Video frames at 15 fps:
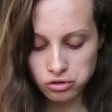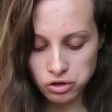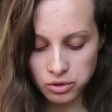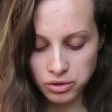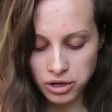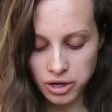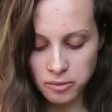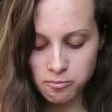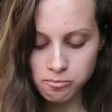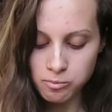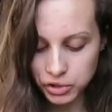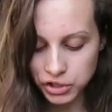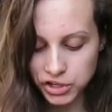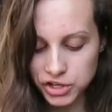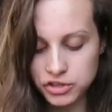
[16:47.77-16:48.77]
So good.
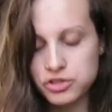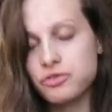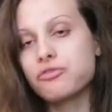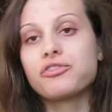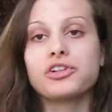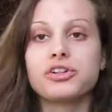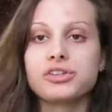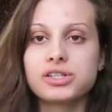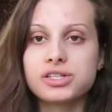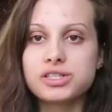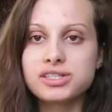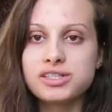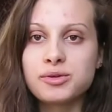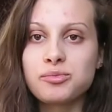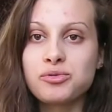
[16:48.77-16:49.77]
You get the
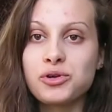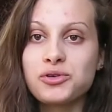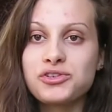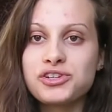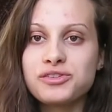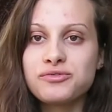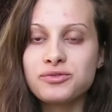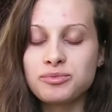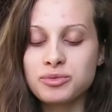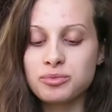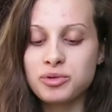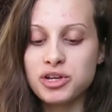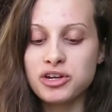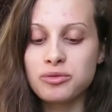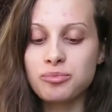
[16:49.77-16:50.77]
fillingness and the protein from the
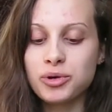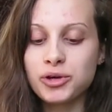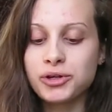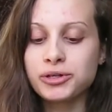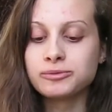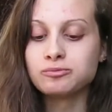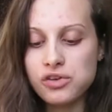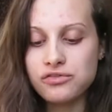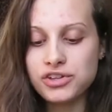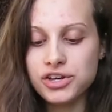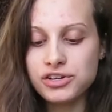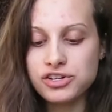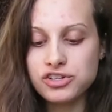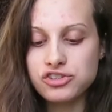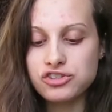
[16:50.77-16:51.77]
peanut butter, and
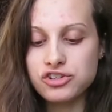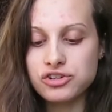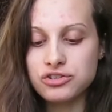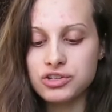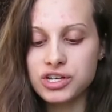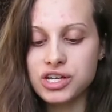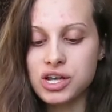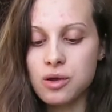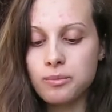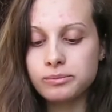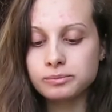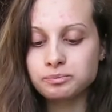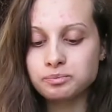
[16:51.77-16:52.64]
then it's still like